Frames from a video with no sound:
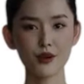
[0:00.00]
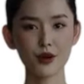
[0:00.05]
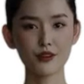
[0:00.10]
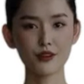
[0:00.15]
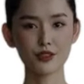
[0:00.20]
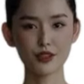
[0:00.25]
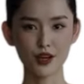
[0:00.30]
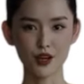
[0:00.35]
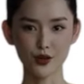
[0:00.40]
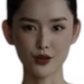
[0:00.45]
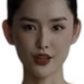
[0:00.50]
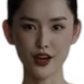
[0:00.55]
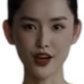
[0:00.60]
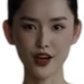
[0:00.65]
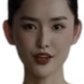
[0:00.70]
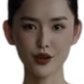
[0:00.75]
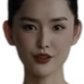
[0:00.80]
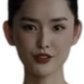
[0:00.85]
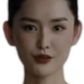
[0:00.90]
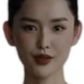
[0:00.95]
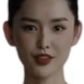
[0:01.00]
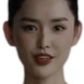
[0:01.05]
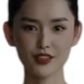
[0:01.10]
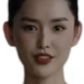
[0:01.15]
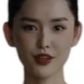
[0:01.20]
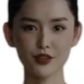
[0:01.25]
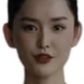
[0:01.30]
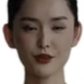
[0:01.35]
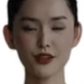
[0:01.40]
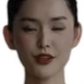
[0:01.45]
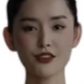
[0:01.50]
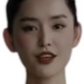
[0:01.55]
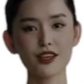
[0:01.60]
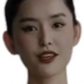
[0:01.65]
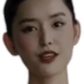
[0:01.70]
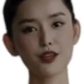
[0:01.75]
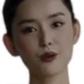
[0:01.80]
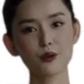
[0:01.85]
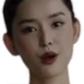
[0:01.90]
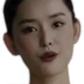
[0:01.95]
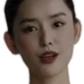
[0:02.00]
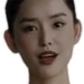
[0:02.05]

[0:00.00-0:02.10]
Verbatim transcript: Instead, we can focus on better